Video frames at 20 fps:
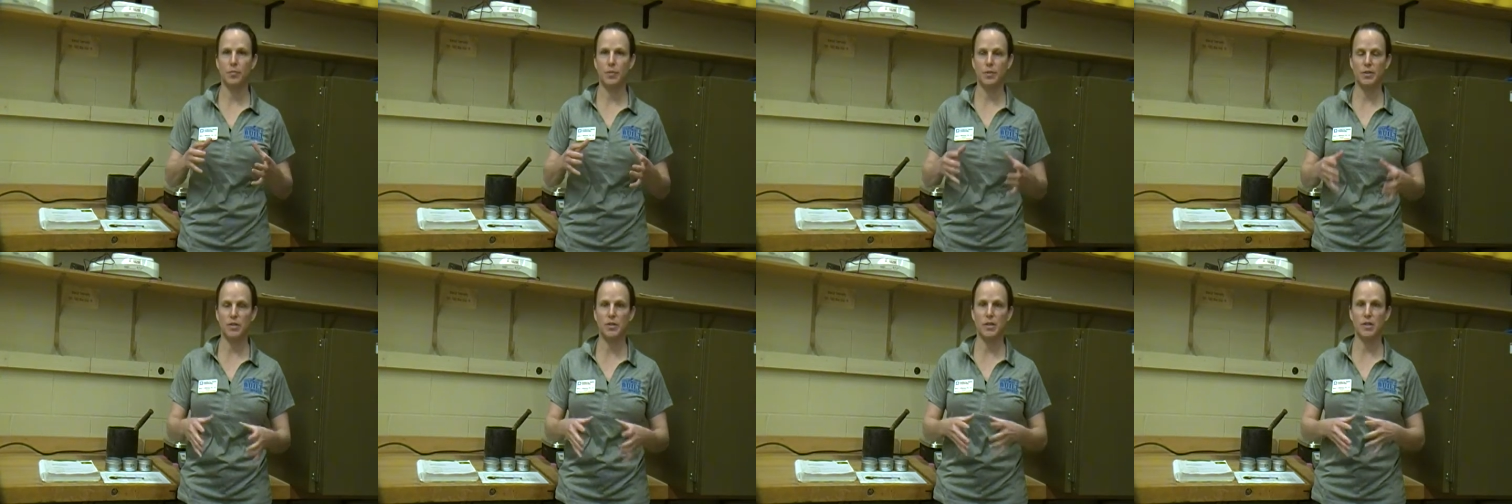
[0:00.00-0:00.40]

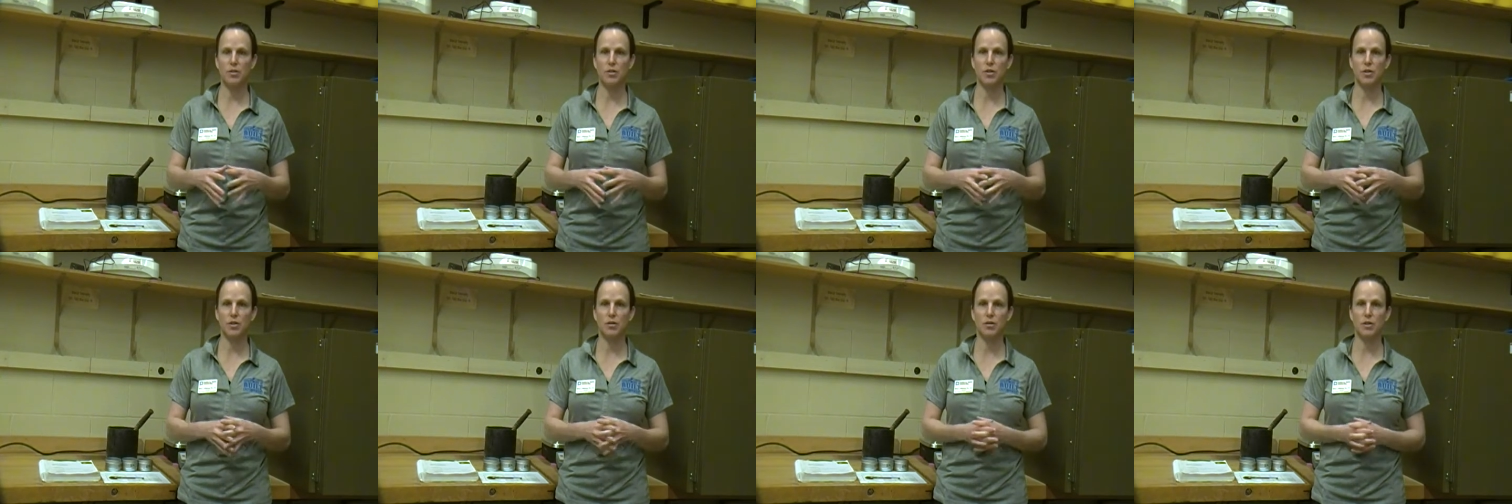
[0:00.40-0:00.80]

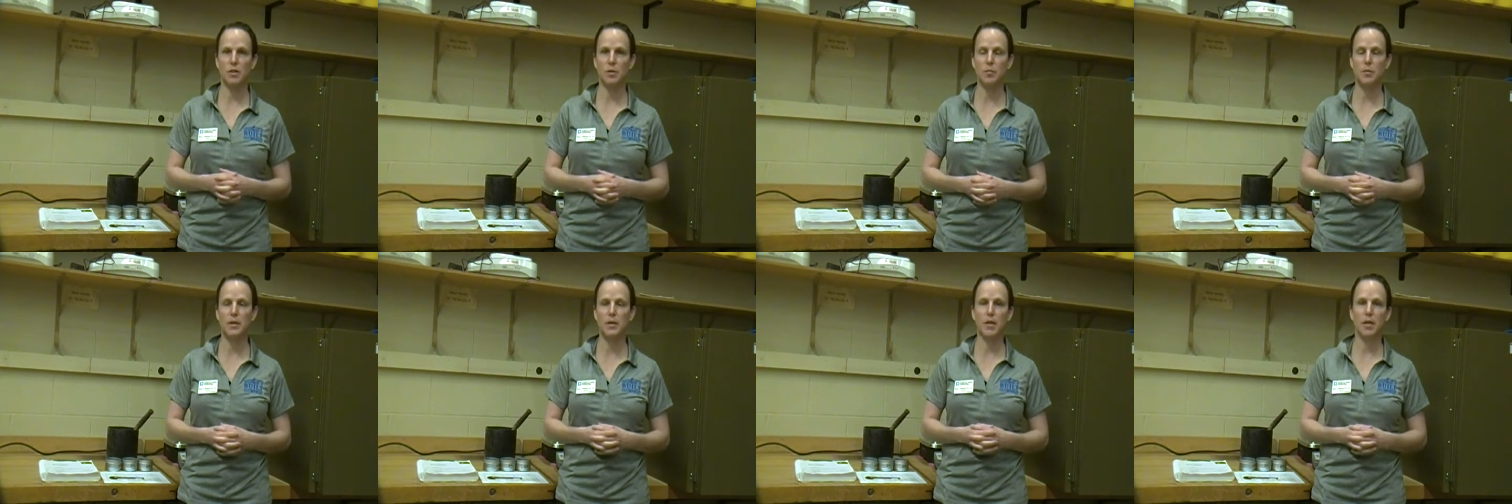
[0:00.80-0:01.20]
procedure
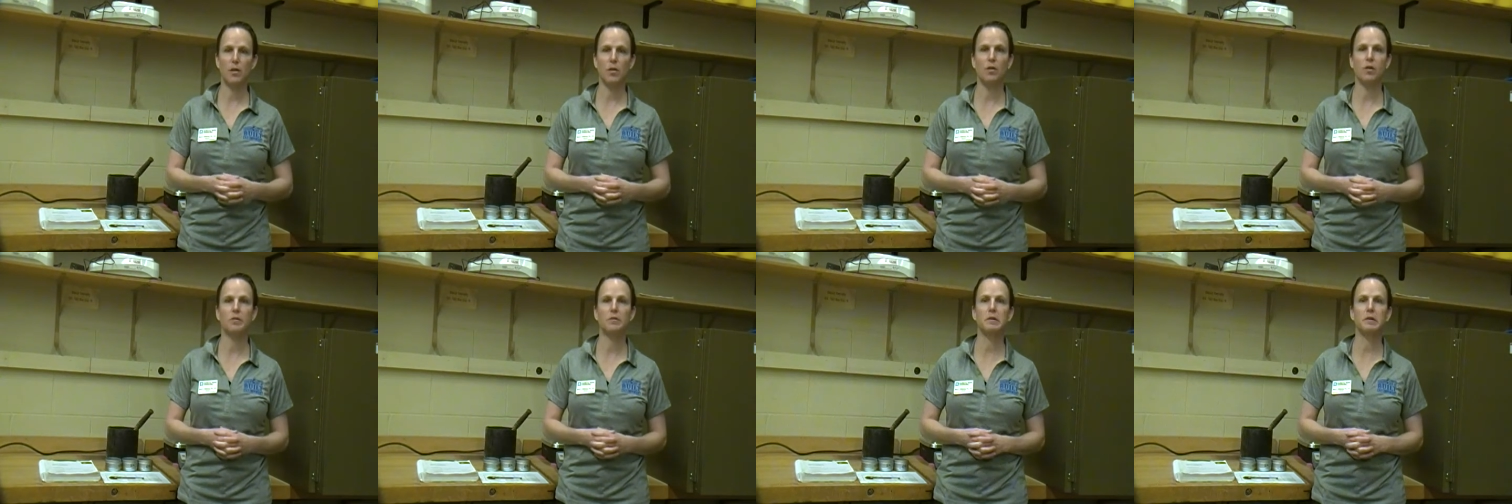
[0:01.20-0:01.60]
to be
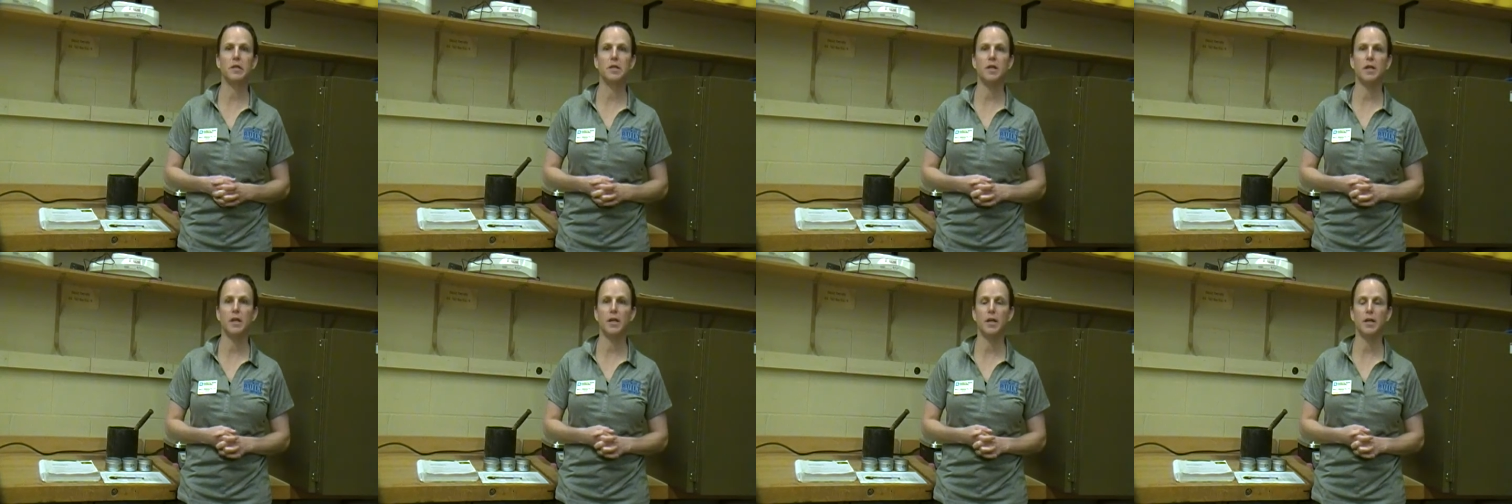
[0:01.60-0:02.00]

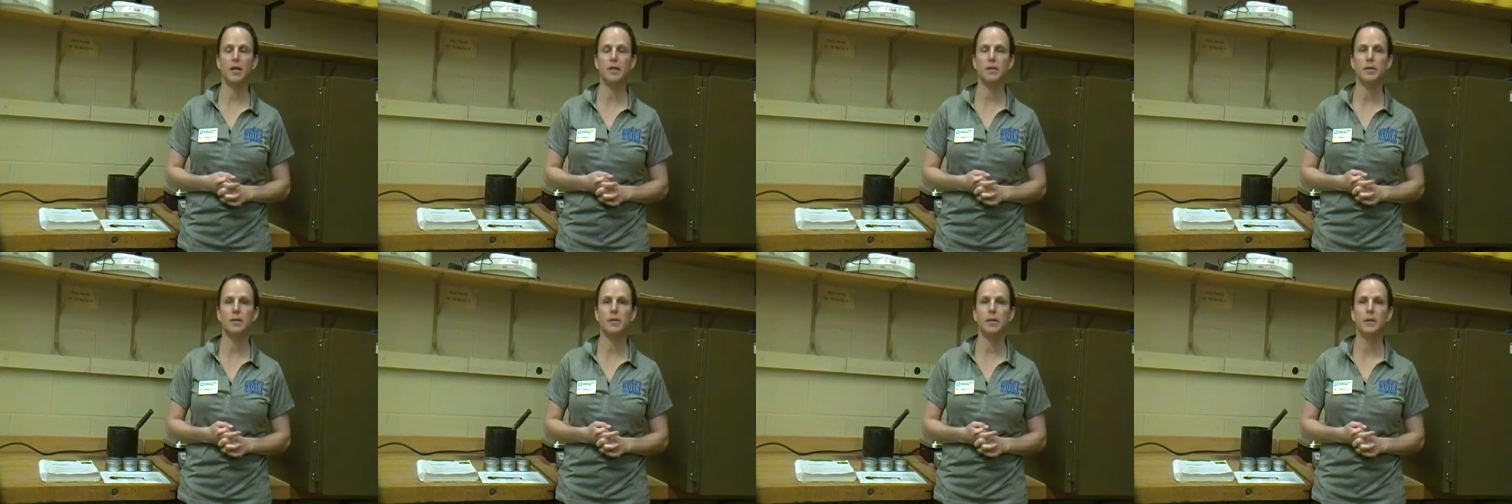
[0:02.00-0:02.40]
included in
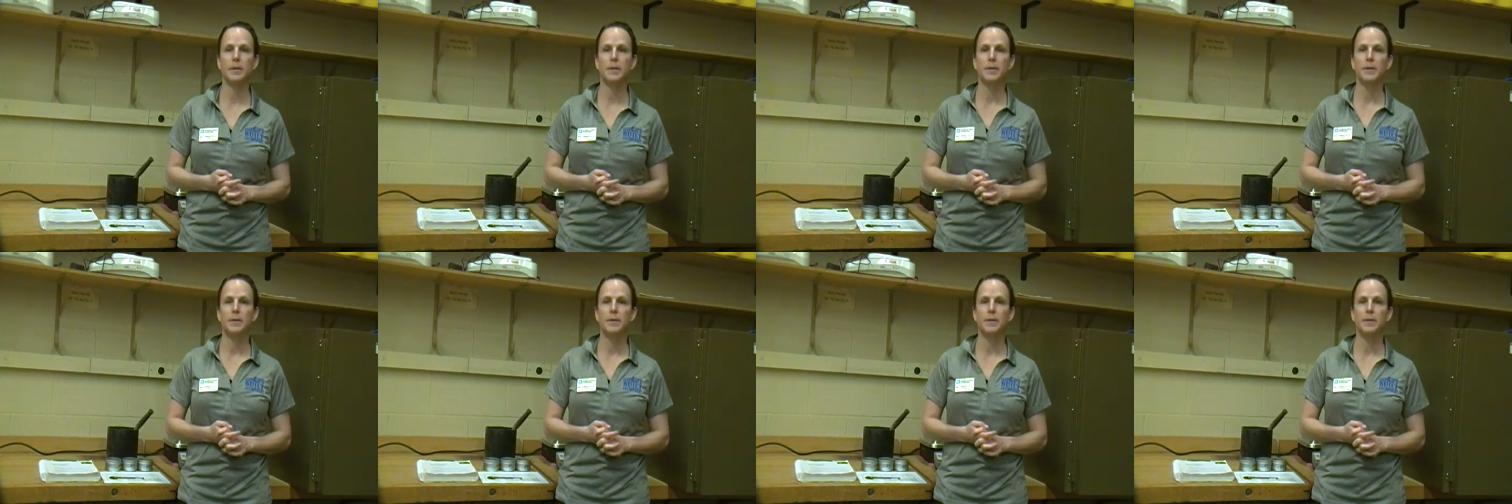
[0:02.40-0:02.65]
it.